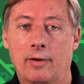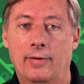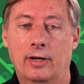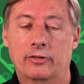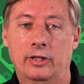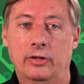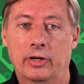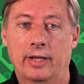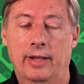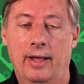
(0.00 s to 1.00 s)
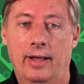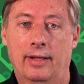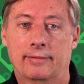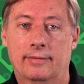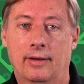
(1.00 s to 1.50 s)
of actually looking
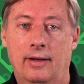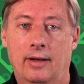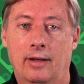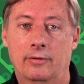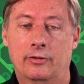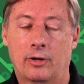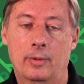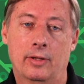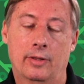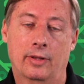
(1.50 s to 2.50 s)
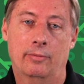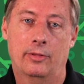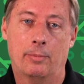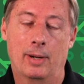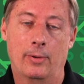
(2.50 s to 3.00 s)
at uh, determining the,
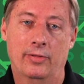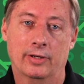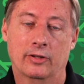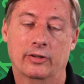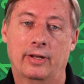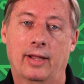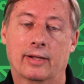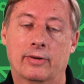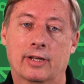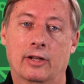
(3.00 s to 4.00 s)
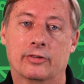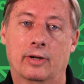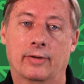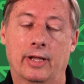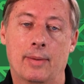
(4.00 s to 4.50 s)
the, proper thickness and dielectric
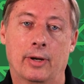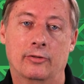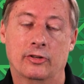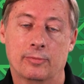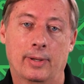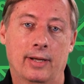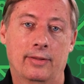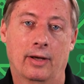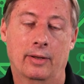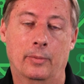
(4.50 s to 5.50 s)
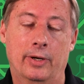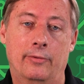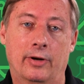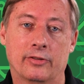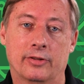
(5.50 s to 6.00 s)
constant of a laminate just by the
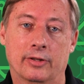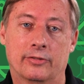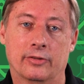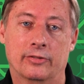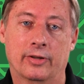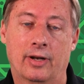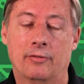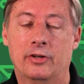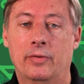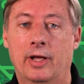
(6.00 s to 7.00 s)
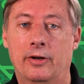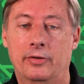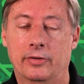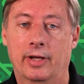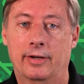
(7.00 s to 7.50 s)
unwanted resonances, and I've shown how to
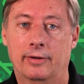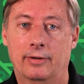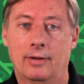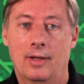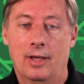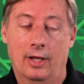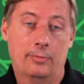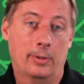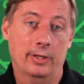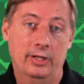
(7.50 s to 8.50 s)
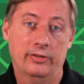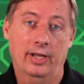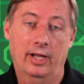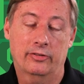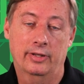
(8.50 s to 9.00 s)
do that here. It's pretty
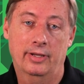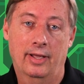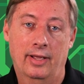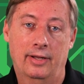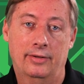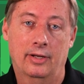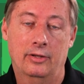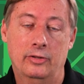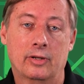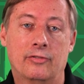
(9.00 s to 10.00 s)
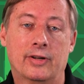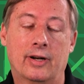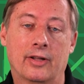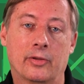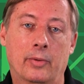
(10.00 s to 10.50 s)
easy, actually, and uh, you can
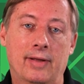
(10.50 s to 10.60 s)
figure out the